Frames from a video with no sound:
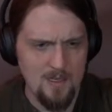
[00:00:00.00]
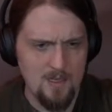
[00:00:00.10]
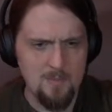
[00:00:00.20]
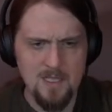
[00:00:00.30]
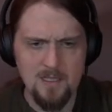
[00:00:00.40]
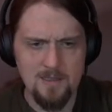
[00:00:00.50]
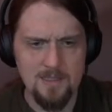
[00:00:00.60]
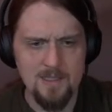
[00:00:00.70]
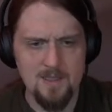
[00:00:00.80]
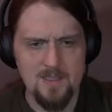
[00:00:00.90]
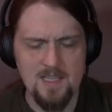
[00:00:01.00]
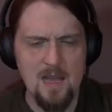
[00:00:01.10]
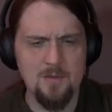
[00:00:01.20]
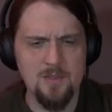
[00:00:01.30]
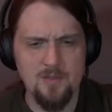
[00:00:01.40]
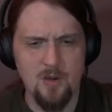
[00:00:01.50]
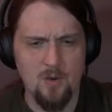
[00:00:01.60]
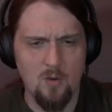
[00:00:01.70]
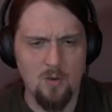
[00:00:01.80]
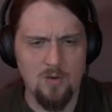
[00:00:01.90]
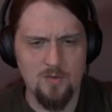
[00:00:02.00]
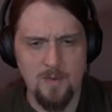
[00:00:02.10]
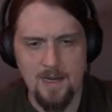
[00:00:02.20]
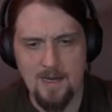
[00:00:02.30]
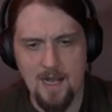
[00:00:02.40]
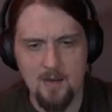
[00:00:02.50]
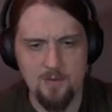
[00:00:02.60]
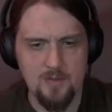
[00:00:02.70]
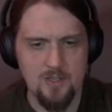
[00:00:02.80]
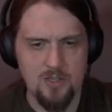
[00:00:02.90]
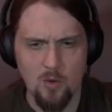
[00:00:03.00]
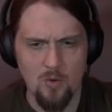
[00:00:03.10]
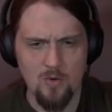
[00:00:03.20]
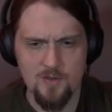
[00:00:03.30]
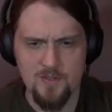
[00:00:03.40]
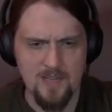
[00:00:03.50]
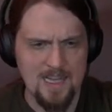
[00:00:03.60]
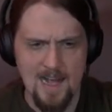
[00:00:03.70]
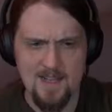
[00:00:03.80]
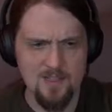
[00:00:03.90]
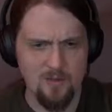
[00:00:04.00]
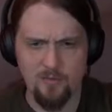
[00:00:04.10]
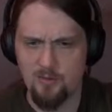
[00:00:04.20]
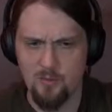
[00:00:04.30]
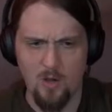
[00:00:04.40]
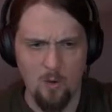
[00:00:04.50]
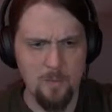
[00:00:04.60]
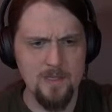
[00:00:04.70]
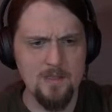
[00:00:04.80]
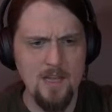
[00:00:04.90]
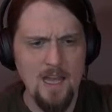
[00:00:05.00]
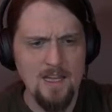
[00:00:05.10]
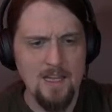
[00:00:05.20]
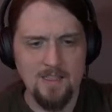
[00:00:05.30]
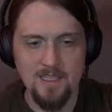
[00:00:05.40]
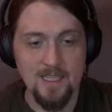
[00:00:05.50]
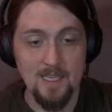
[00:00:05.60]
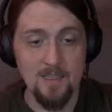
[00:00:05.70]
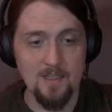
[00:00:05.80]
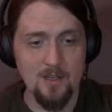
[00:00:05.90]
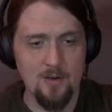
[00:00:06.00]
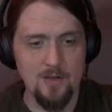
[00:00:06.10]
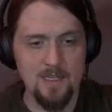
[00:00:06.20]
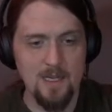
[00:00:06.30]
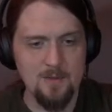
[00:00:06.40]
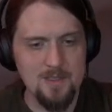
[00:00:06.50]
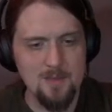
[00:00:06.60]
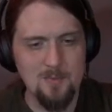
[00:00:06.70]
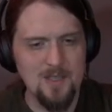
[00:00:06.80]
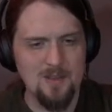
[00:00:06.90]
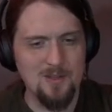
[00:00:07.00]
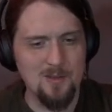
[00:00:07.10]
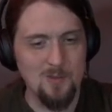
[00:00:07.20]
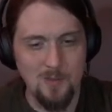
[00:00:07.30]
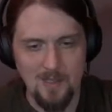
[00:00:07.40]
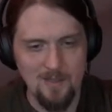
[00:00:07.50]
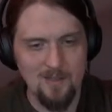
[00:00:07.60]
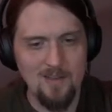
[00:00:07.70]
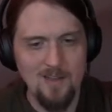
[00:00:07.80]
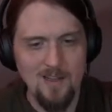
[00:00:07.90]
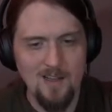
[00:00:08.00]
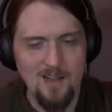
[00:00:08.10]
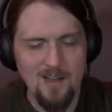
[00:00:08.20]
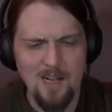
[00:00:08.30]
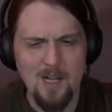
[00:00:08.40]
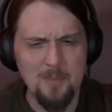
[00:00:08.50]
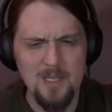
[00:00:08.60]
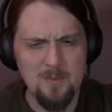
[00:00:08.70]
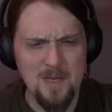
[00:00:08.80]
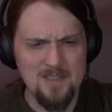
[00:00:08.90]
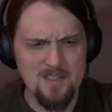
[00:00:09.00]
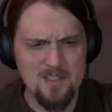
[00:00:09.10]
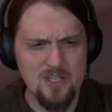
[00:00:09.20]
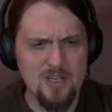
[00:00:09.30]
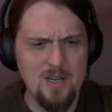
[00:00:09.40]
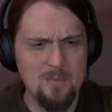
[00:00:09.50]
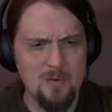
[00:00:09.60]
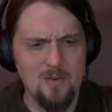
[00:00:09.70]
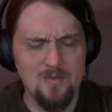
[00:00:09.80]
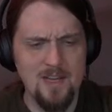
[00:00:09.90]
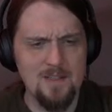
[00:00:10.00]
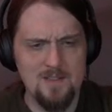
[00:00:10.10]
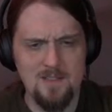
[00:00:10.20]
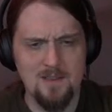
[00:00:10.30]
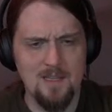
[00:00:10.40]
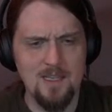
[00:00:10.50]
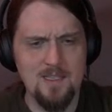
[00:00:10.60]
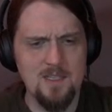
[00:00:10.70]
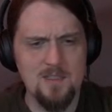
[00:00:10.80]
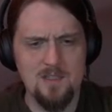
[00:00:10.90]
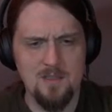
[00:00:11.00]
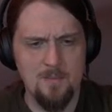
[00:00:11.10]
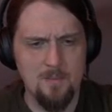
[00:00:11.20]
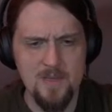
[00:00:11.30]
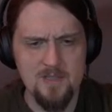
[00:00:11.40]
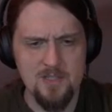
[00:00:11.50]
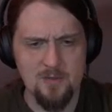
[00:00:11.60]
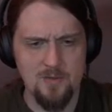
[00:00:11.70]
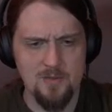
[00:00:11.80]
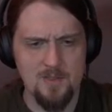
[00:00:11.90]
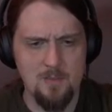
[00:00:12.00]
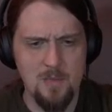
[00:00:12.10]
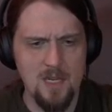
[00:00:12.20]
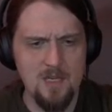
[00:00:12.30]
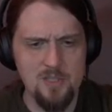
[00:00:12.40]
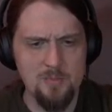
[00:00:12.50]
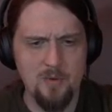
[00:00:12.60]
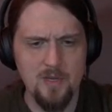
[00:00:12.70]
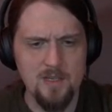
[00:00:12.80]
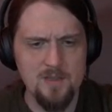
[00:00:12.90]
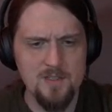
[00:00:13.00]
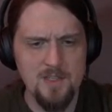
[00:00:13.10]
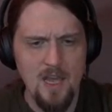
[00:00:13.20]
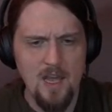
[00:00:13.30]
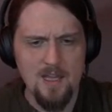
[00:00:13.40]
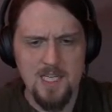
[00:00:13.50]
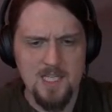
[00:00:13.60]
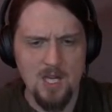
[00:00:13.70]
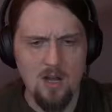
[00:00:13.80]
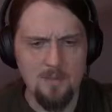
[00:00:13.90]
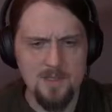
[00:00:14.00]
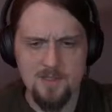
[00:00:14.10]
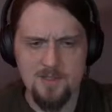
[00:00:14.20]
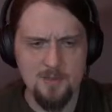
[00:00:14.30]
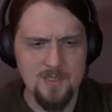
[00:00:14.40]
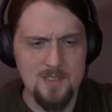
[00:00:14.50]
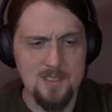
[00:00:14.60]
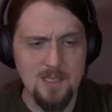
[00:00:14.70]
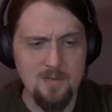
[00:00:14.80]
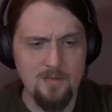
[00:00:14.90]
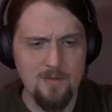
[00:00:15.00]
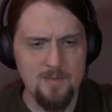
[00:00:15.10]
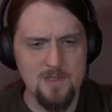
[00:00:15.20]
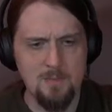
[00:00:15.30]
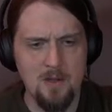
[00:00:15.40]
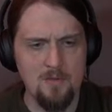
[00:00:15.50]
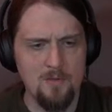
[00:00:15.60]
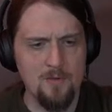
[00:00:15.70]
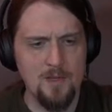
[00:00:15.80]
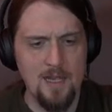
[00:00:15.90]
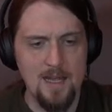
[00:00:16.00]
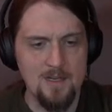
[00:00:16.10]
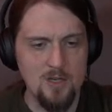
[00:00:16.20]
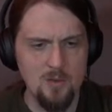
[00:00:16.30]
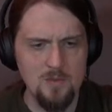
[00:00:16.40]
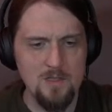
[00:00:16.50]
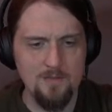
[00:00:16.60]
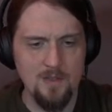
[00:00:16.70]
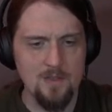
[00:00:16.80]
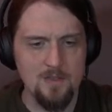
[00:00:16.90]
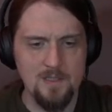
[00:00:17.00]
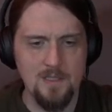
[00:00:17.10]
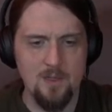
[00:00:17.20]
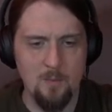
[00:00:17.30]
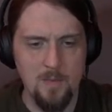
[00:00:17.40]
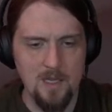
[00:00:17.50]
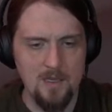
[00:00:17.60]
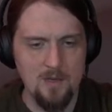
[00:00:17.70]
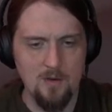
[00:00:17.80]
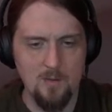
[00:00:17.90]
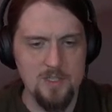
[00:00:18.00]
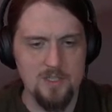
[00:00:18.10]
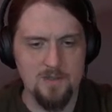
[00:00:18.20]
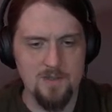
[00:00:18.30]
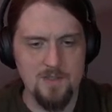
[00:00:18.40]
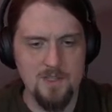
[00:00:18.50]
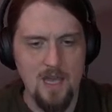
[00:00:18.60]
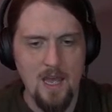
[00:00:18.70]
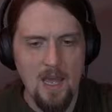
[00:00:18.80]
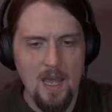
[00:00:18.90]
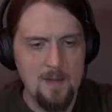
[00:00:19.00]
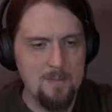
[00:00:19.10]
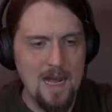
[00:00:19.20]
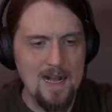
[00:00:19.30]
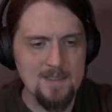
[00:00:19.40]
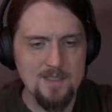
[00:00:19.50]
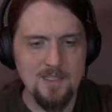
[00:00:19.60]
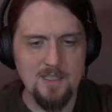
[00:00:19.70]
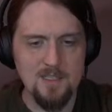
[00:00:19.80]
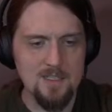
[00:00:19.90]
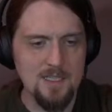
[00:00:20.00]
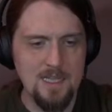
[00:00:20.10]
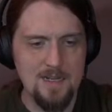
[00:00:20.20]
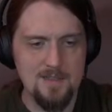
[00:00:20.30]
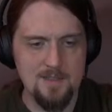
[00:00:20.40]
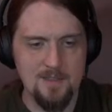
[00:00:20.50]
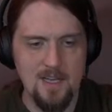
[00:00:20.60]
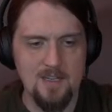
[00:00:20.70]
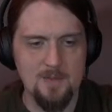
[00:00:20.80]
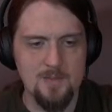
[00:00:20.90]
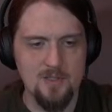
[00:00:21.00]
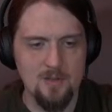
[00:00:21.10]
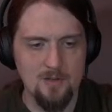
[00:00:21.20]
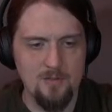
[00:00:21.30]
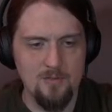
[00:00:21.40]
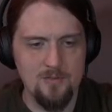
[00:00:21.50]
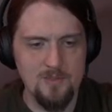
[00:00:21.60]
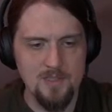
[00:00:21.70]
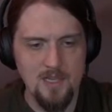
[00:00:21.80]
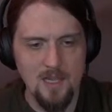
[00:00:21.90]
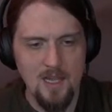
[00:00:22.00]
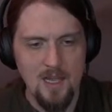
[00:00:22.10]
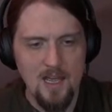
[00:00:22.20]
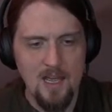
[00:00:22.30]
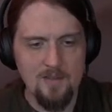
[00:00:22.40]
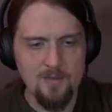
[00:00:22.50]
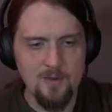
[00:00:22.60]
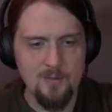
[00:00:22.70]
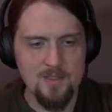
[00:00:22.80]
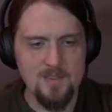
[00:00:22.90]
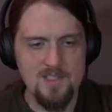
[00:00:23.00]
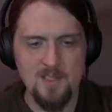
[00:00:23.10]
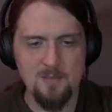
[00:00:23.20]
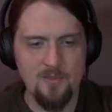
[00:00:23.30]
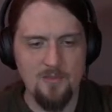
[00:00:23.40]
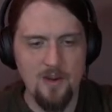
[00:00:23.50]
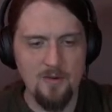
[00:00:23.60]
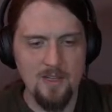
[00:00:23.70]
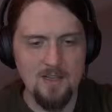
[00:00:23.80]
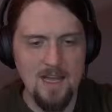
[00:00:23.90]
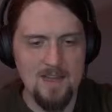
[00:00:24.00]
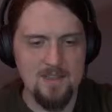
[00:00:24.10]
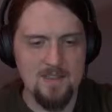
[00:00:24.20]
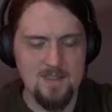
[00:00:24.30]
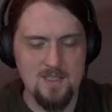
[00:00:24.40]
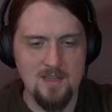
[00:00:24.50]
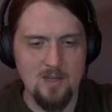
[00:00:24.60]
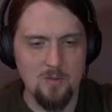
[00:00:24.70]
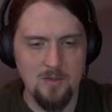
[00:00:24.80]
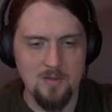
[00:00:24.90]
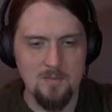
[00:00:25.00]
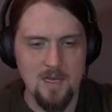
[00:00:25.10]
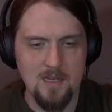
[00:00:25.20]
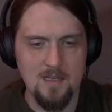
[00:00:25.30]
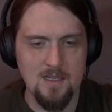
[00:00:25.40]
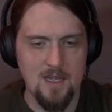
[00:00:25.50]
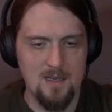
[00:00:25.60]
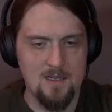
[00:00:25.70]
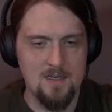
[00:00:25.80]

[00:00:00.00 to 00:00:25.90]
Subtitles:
Immediately the sound of the horn rang out, the doors of the castle flew open, and the king hurried out to meet the queen, accompanied by such a number of knights and ladies, minstrels and page boys, that Thomas, who had slid from his palfrey, had no difficulty in obeying her wishes and passing into the castle unobserved. Everyone seemed very glad to see the queen back again,